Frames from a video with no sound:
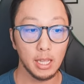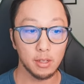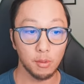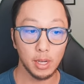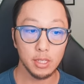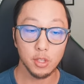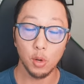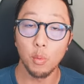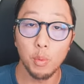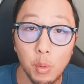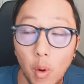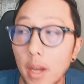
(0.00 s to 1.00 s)
Right? So
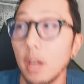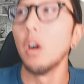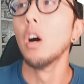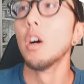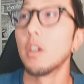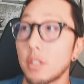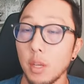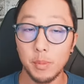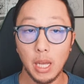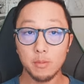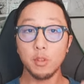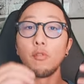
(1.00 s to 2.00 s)
we want to
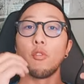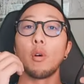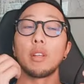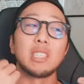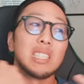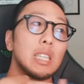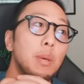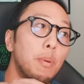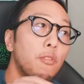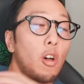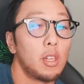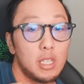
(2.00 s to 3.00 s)
sometimes avoid
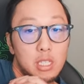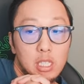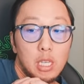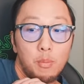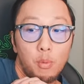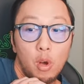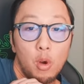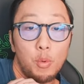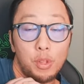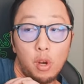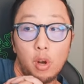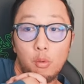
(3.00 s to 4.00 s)
falling asleep with
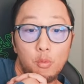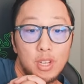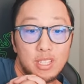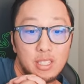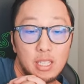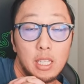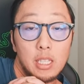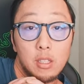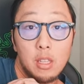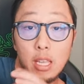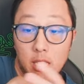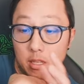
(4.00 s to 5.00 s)
our wrists in
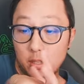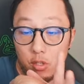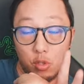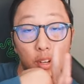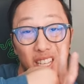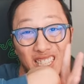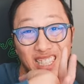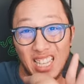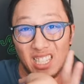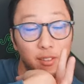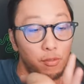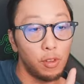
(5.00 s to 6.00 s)
sort of
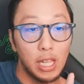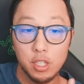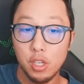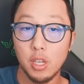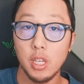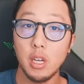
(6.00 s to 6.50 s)
excessive flexion here,